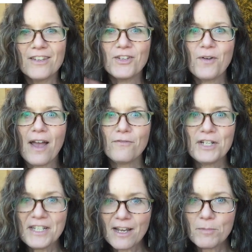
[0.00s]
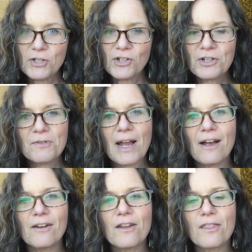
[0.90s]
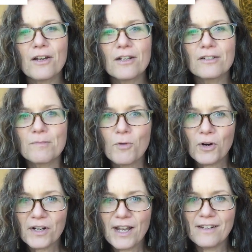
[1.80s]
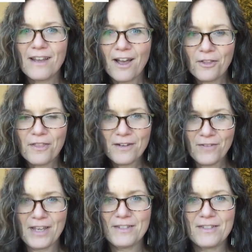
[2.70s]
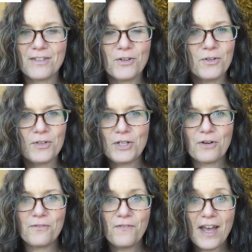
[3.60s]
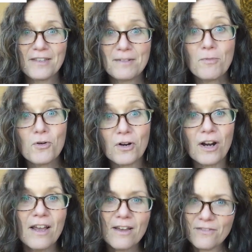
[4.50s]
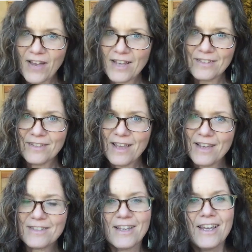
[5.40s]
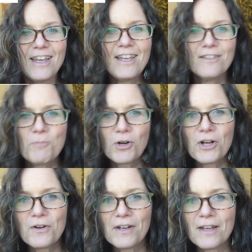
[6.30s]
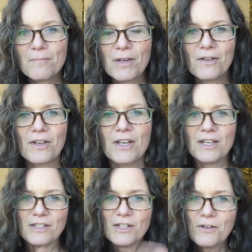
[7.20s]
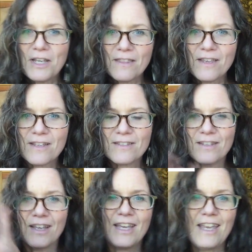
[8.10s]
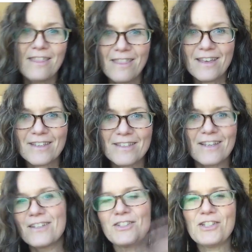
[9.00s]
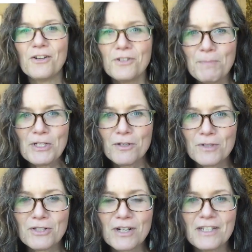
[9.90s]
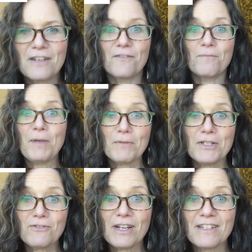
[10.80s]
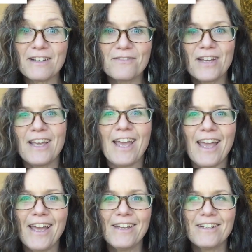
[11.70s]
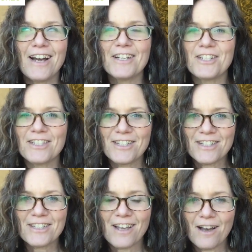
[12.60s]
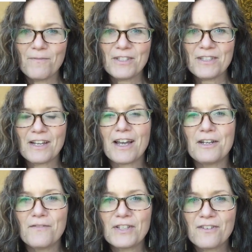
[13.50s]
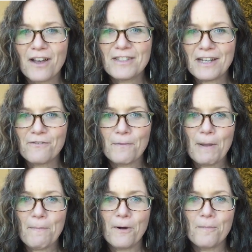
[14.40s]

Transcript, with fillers: So every time you turn around, there's more gut health advice. So, you know, fast more, fast less, eat more coconut milk, don't eat this, eat this, don't be too restrictive, be restrictive. And gosh, it's just obviously kind of exhausting for people.